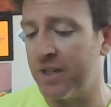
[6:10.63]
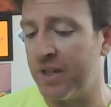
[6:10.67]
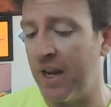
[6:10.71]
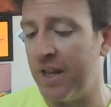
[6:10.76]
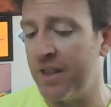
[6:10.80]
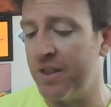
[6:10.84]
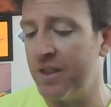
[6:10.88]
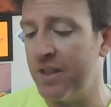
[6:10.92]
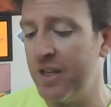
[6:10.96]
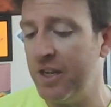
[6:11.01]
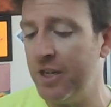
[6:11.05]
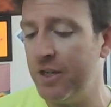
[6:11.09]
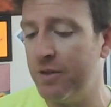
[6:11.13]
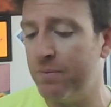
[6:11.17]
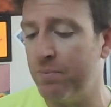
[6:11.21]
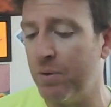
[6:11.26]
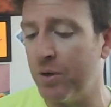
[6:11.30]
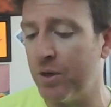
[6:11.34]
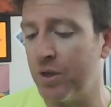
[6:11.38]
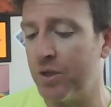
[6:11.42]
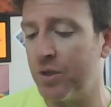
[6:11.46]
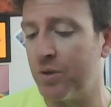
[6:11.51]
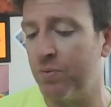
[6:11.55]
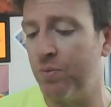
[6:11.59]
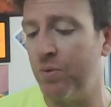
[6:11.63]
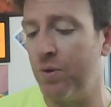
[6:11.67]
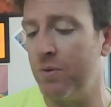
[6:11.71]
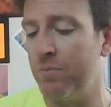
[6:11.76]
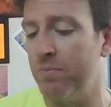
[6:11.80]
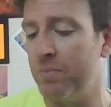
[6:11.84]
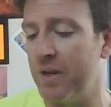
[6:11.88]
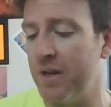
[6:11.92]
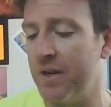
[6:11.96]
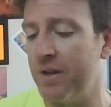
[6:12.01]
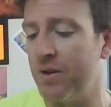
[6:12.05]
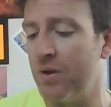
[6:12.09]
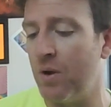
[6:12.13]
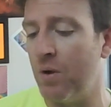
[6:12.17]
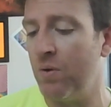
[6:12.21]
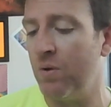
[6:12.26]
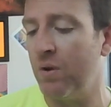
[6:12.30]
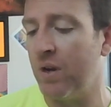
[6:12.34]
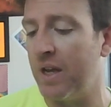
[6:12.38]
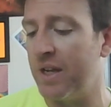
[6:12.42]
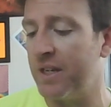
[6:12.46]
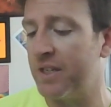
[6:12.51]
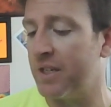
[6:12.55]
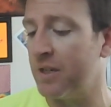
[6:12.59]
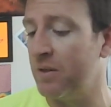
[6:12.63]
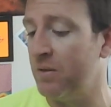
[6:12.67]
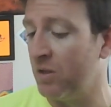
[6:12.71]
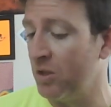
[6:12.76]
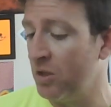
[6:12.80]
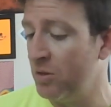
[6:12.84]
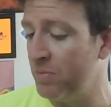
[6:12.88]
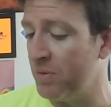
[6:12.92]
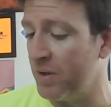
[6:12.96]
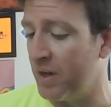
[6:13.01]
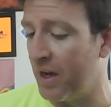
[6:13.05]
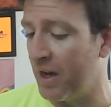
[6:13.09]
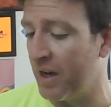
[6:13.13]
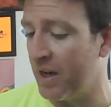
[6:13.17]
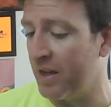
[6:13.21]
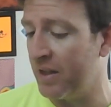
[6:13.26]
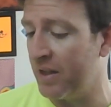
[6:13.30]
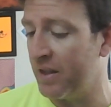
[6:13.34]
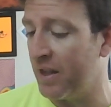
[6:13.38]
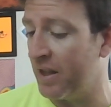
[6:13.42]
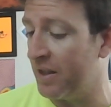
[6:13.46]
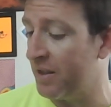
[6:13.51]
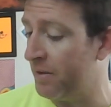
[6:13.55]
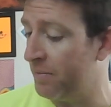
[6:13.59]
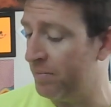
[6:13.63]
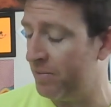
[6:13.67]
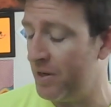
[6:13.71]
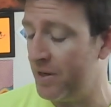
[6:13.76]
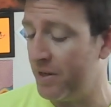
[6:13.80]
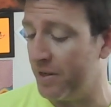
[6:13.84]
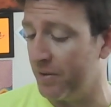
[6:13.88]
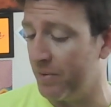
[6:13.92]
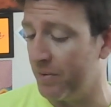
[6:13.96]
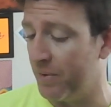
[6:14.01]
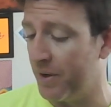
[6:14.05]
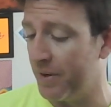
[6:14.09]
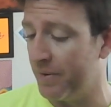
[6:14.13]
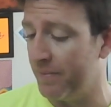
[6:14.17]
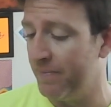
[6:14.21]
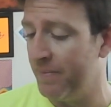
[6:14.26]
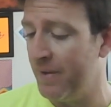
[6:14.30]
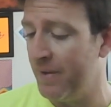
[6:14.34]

and these books would be no less illuminating than the present one.